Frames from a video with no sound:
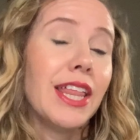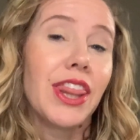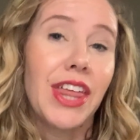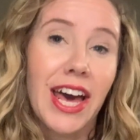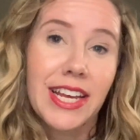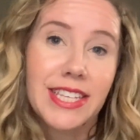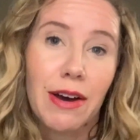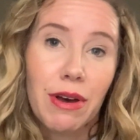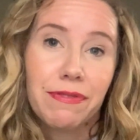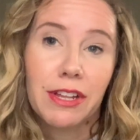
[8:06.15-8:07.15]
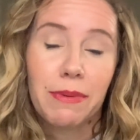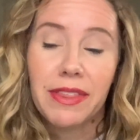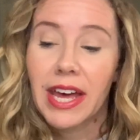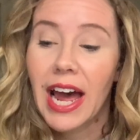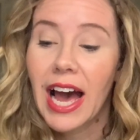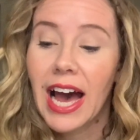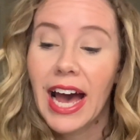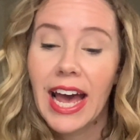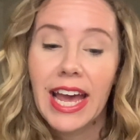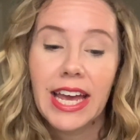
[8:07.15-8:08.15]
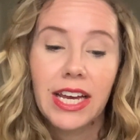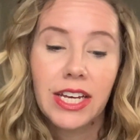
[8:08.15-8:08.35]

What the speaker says: That is how I feel about that. I